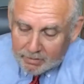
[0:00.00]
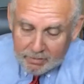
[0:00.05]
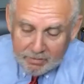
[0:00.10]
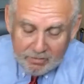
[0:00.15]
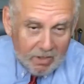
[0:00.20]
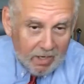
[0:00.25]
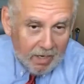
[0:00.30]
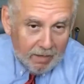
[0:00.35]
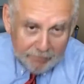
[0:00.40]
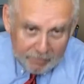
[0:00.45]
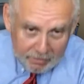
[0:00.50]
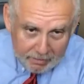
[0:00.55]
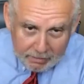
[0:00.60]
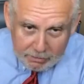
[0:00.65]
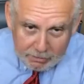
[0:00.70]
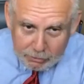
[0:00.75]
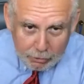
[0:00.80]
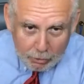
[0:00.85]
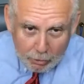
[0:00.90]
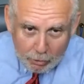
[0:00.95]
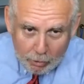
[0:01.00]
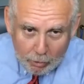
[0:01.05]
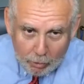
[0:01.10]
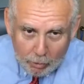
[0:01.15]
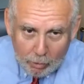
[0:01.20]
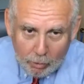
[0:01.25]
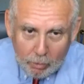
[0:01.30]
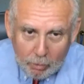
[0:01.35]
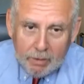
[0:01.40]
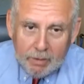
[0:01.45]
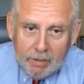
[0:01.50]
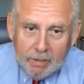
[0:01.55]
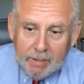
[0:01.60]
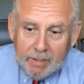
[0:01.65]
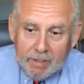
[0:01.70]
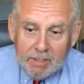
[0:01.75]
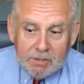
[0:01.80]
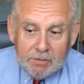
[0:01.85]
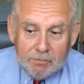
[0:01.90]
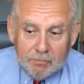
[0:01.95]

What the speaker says: It's confidential, it's